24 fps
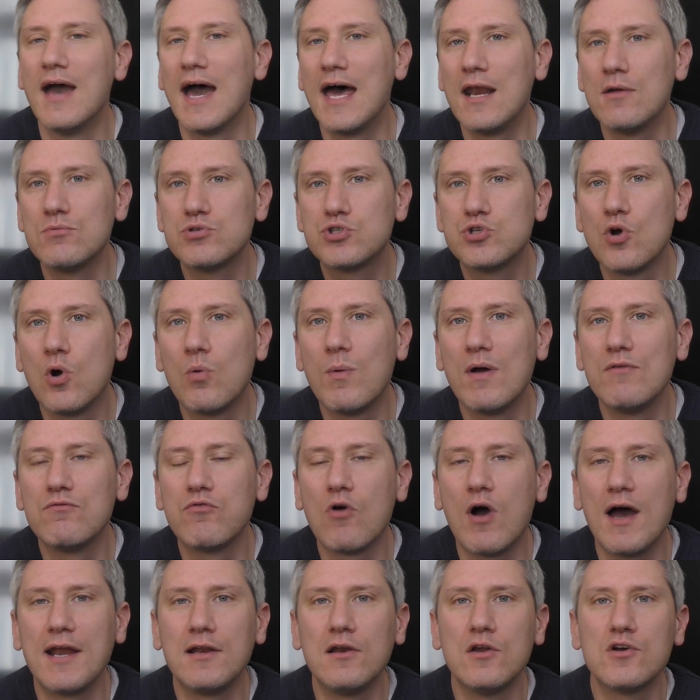And I'm sure when
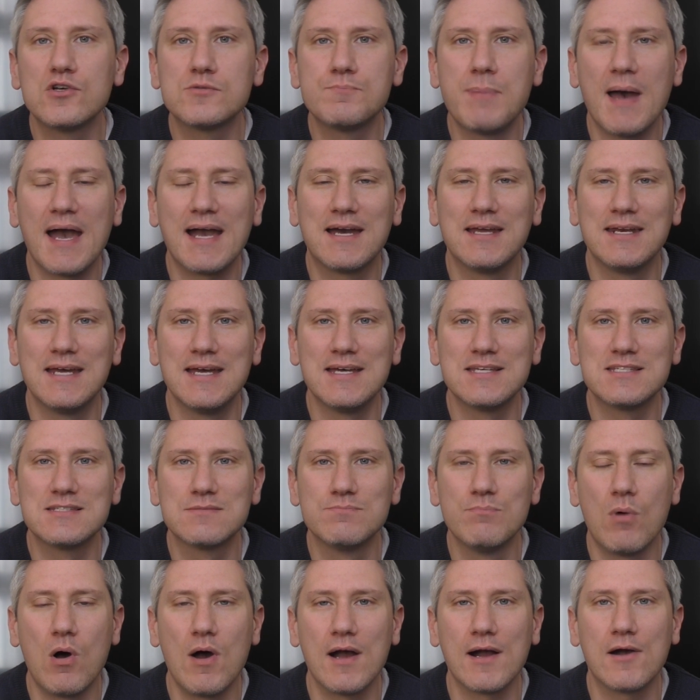Ryder looks back at this,
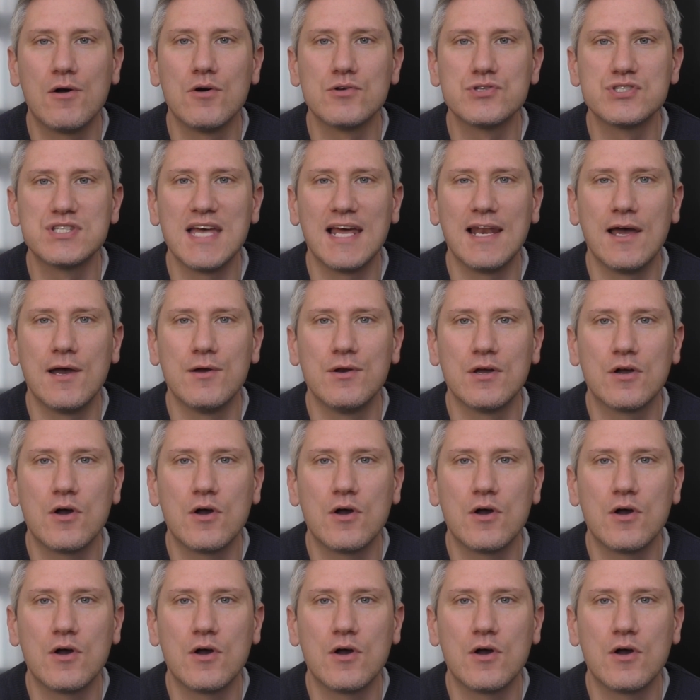Mike Costello,